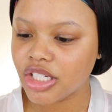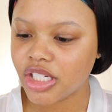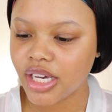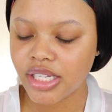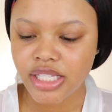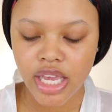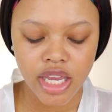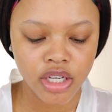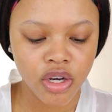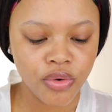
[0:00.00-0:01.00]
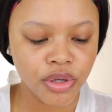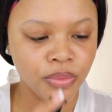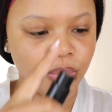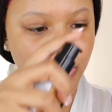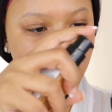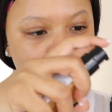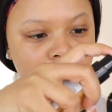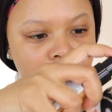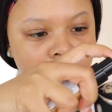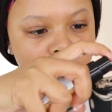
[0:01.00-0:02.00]
the shade tan golden
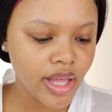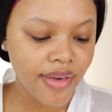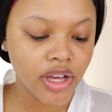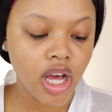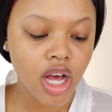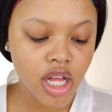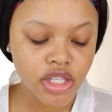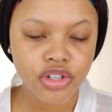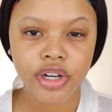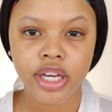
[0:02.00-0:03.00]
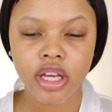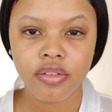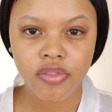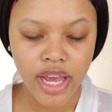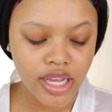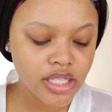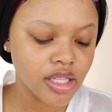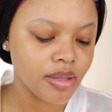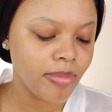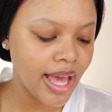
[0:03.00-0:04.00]
one they have a contour and correct
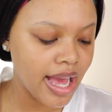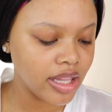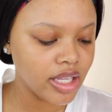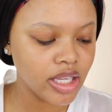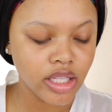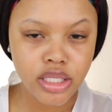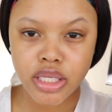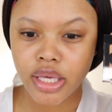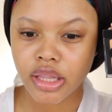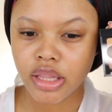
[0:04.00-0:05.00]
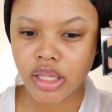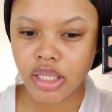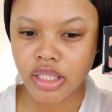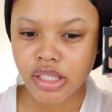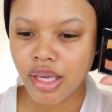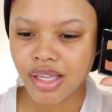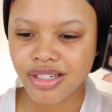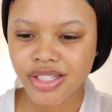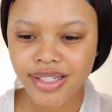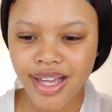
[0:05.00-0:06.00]
palette it looks like this
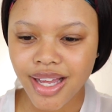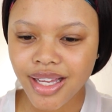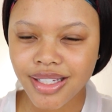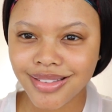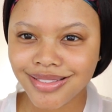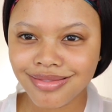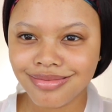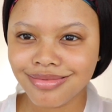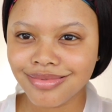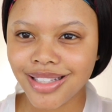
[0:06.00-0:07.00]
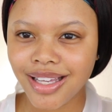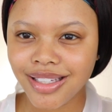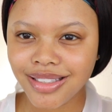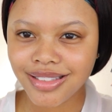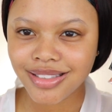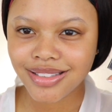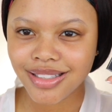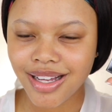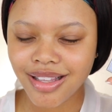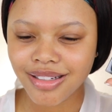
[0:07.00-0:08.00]
and should I like
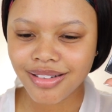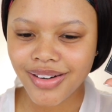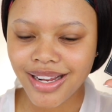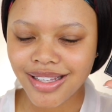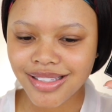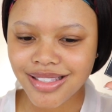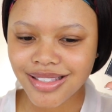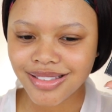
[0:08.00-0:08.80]
color correct